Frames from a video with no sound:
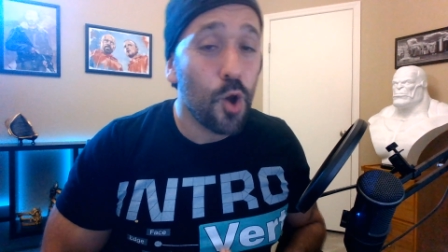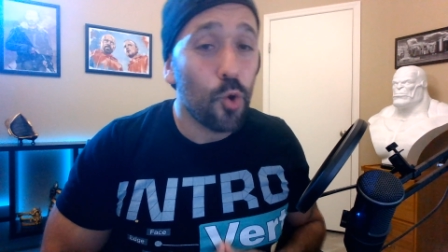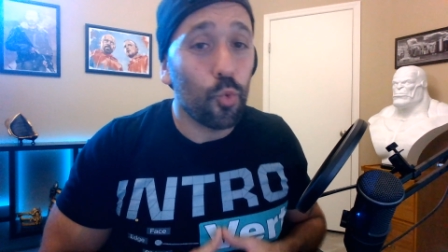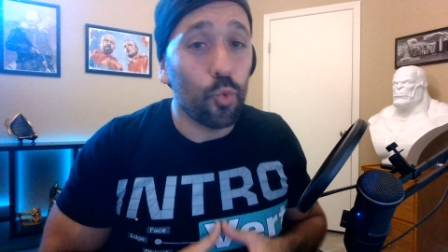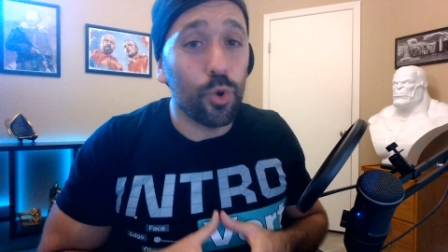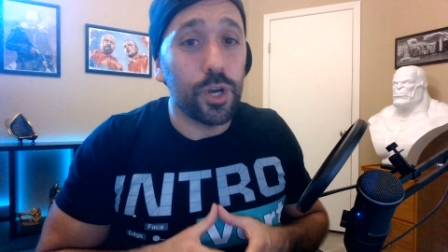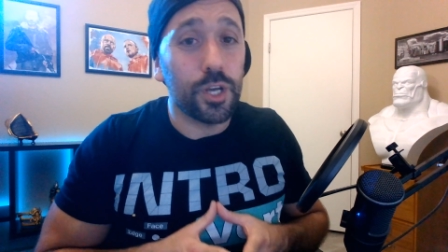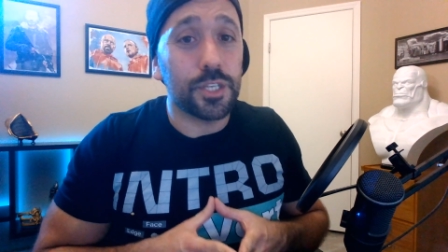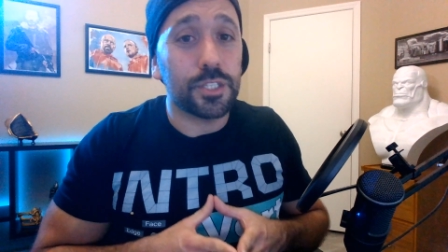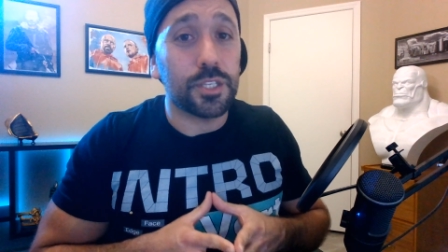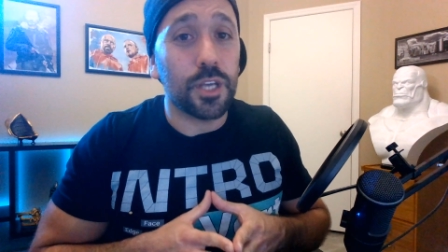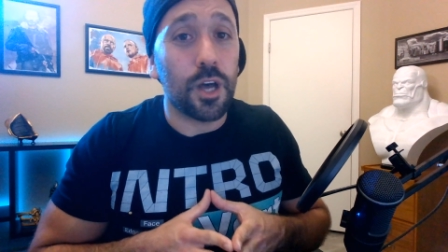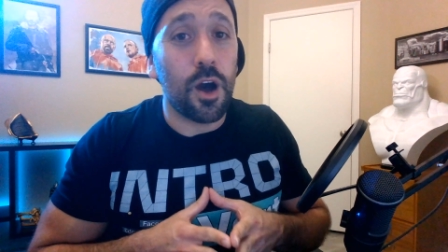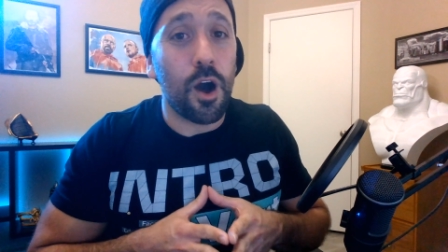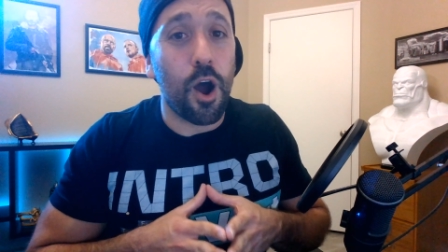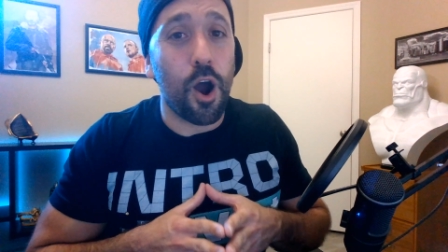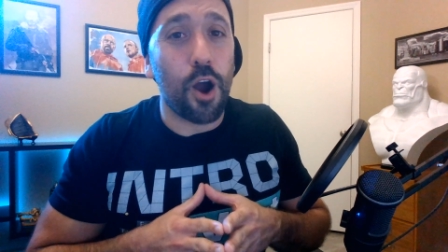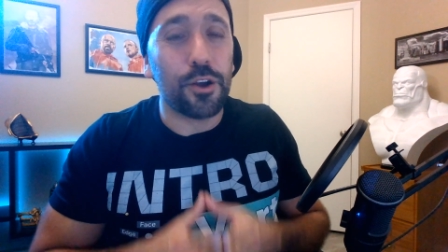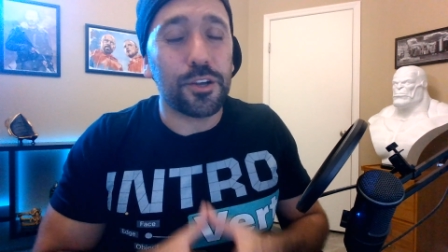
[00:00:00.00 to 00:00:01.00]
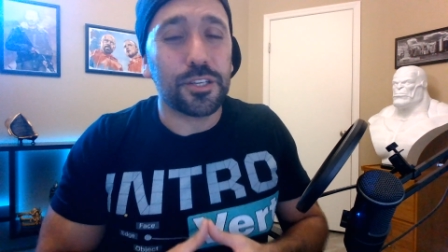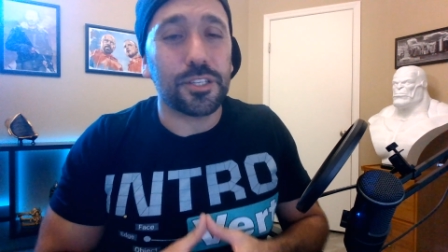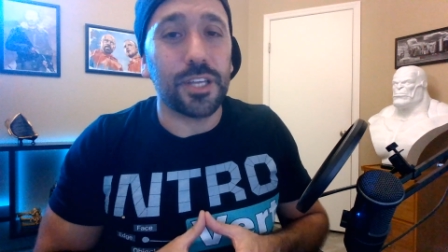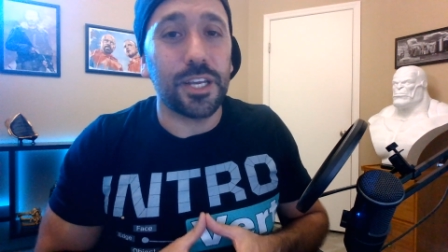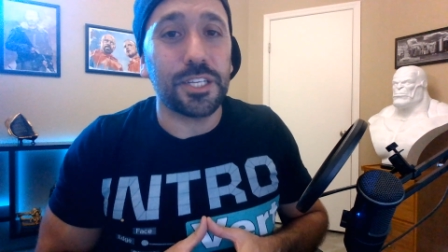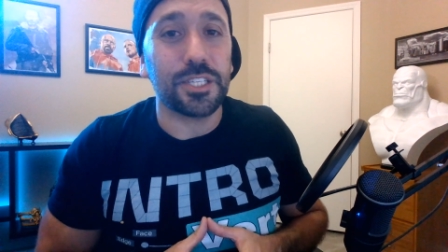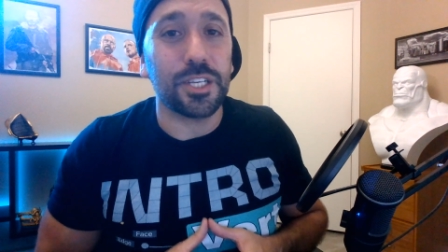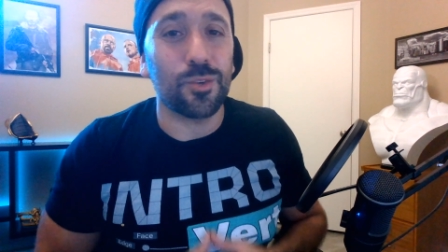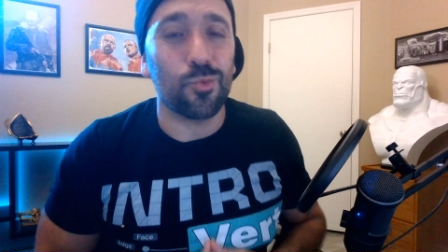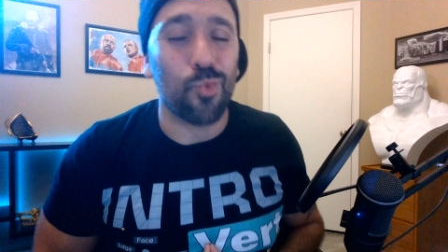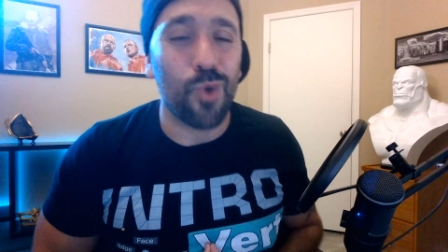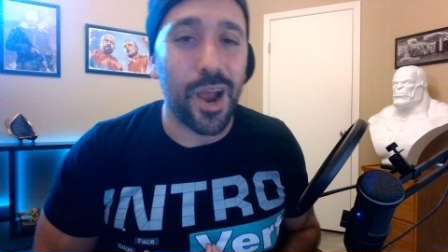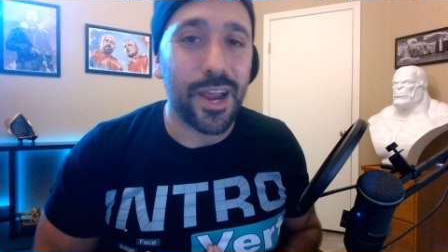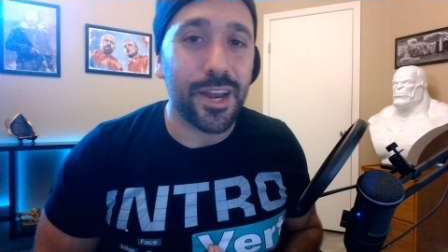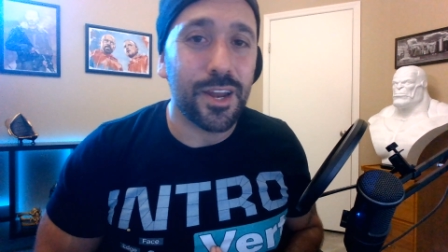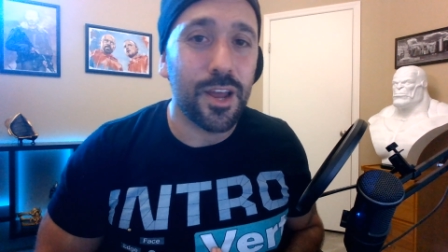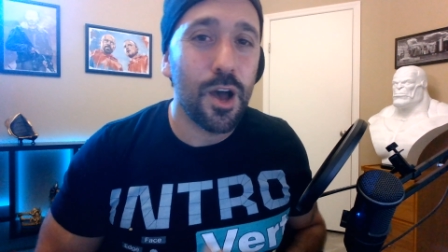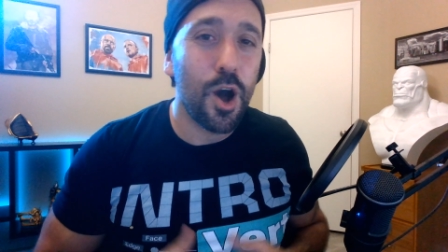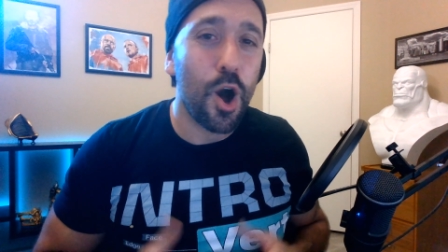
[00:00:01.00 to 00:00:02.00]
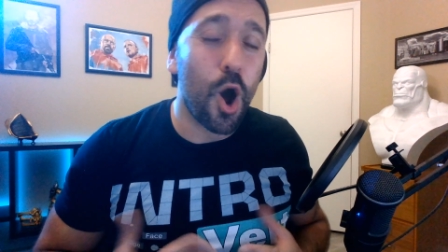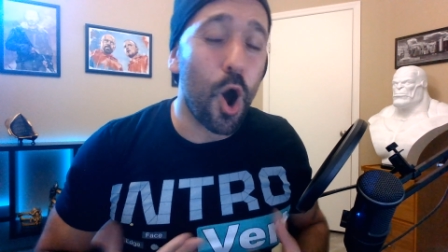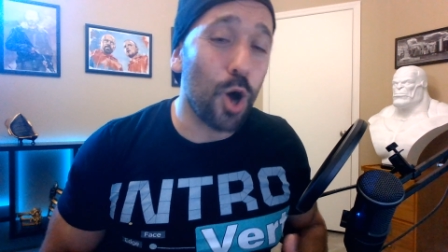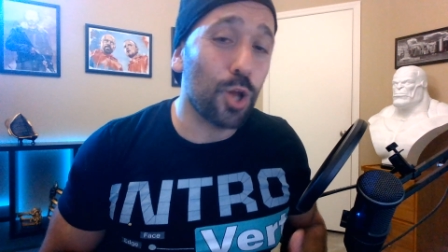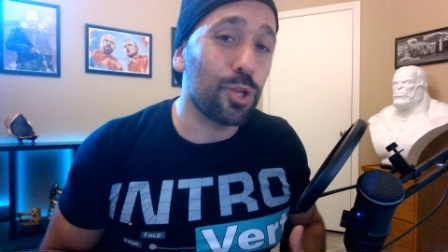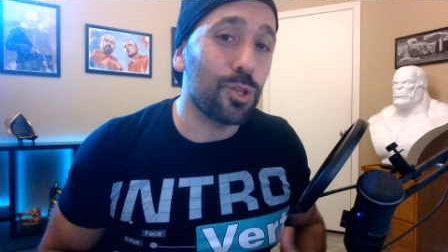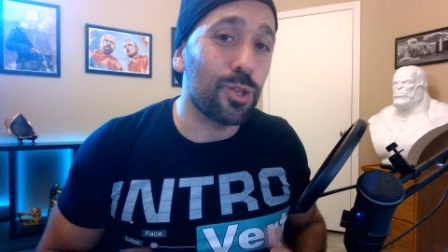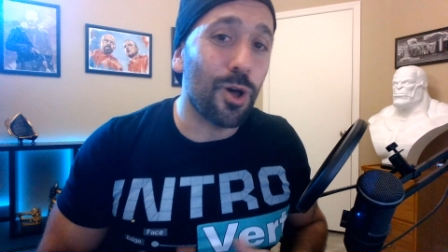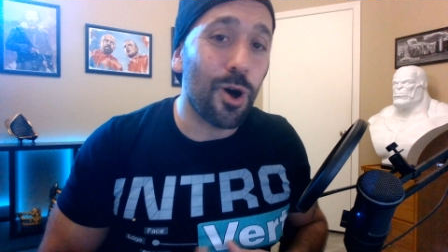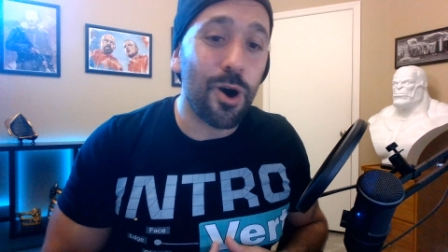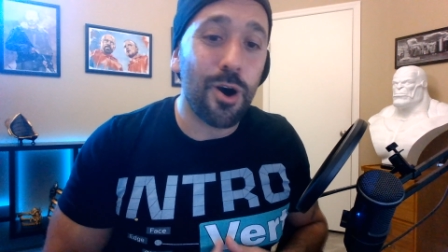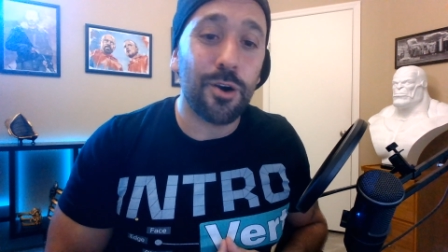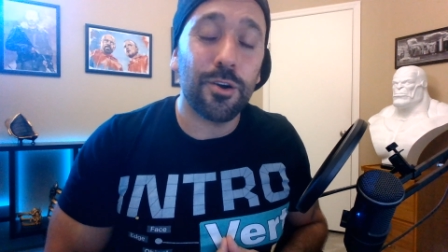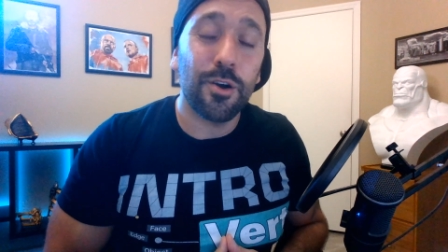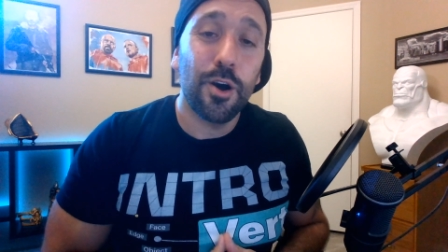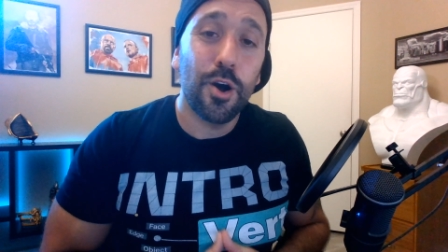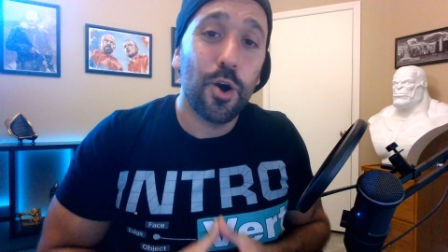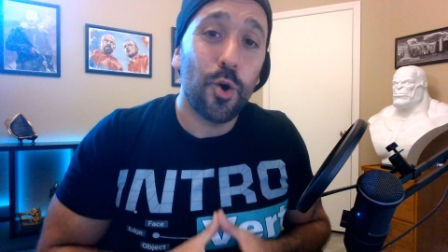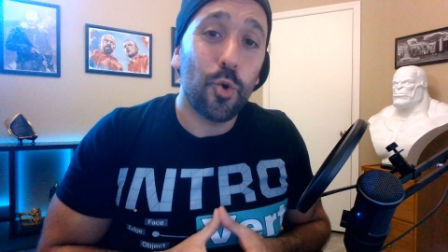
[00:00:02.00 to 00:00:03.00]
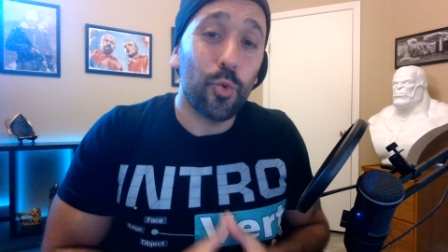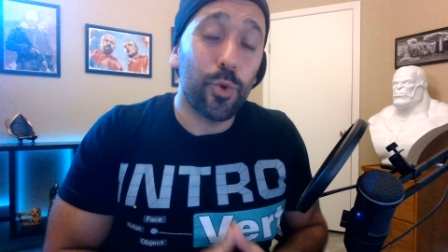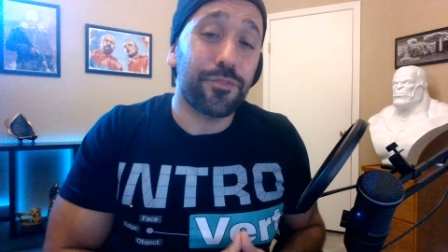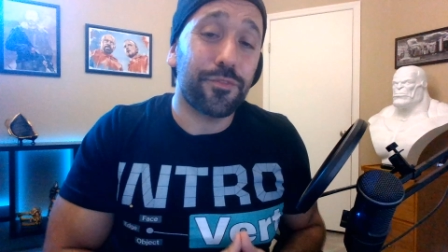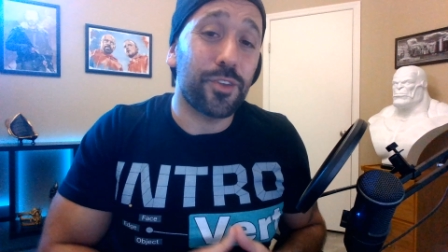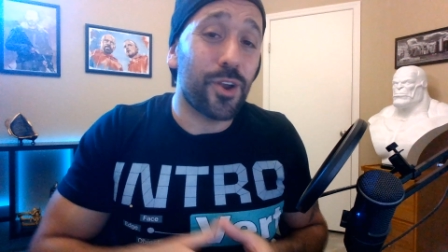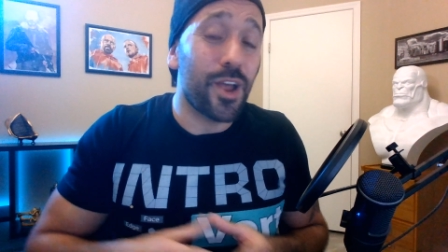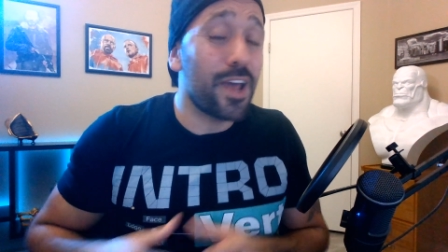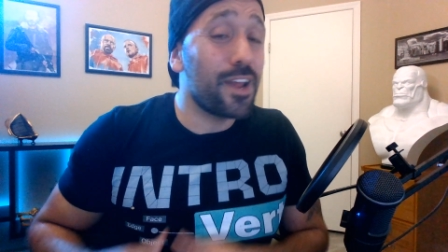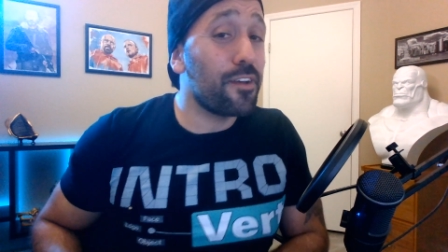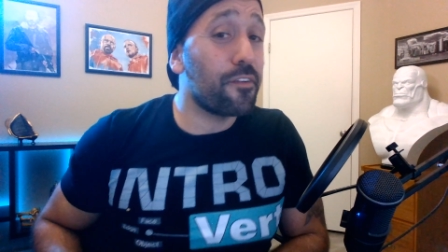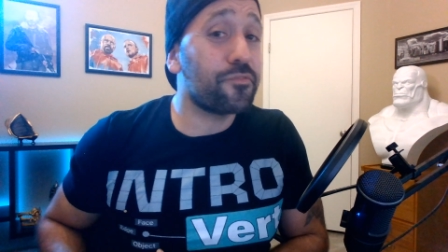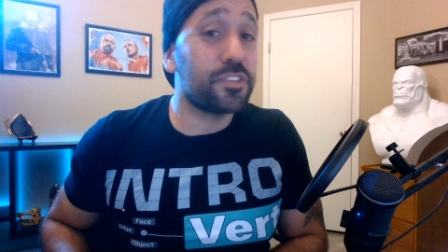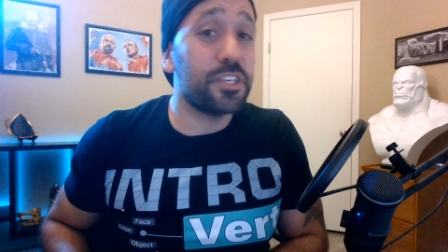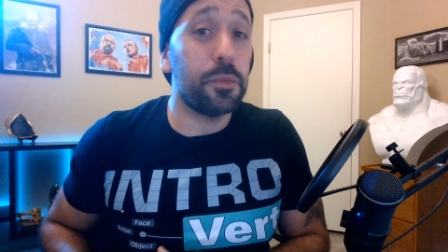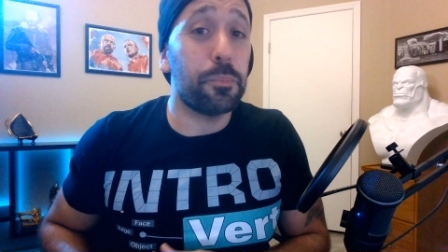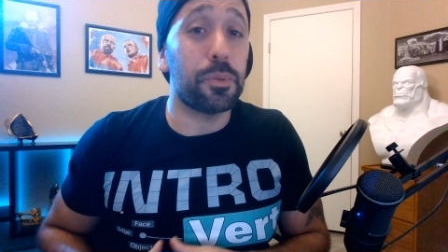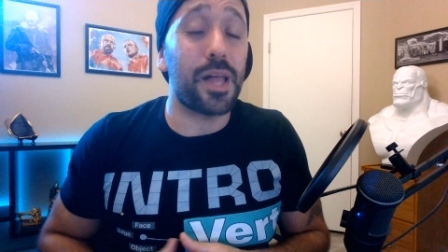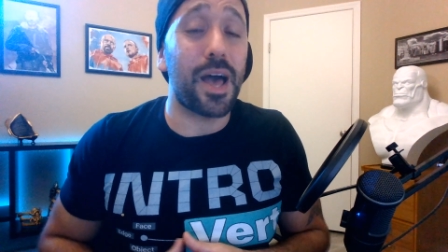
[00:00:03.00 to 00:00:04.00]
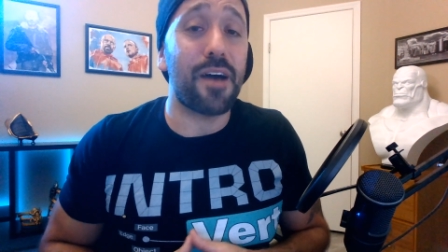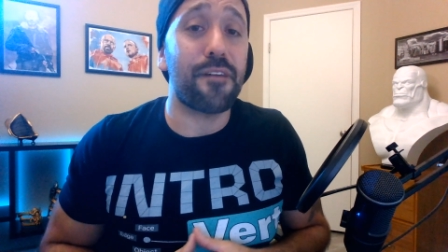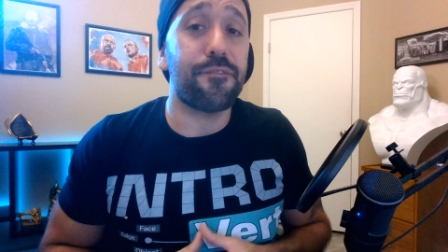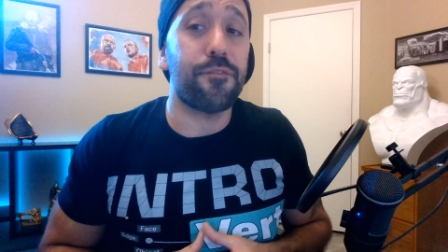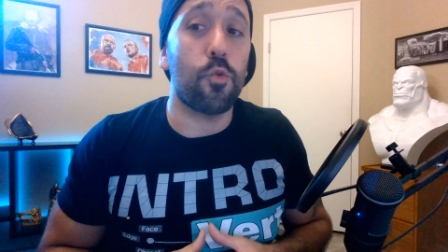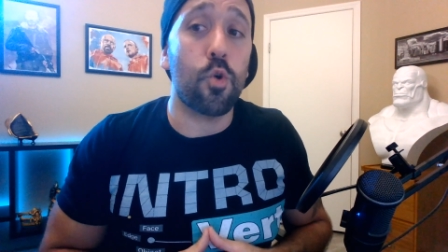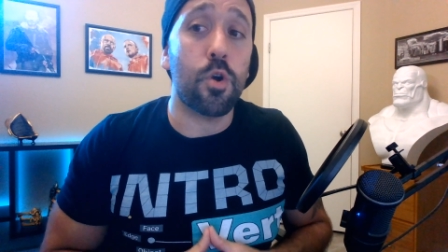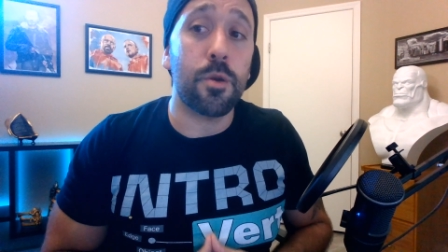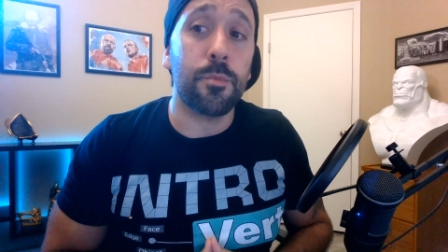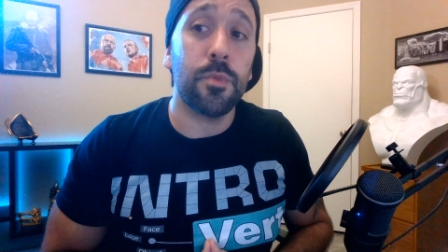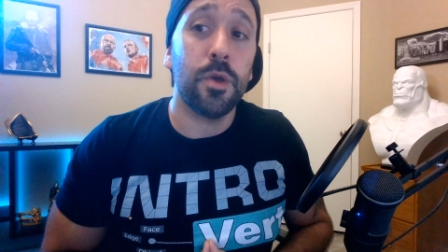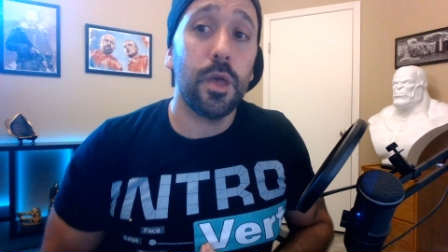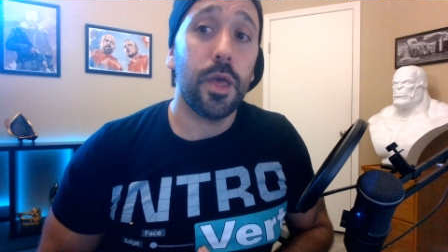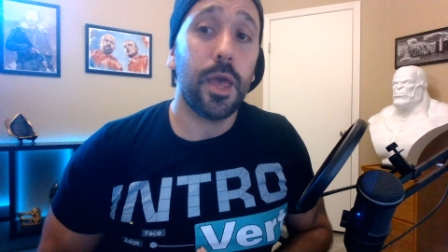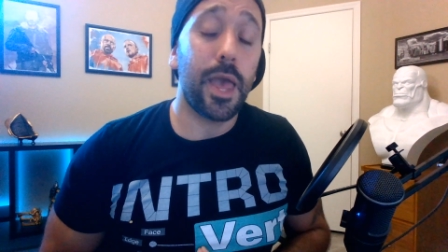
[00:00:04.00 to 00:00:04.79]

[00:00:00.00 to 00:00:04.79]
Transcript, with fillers: Was uh, ArtStation right all along with their NFT platform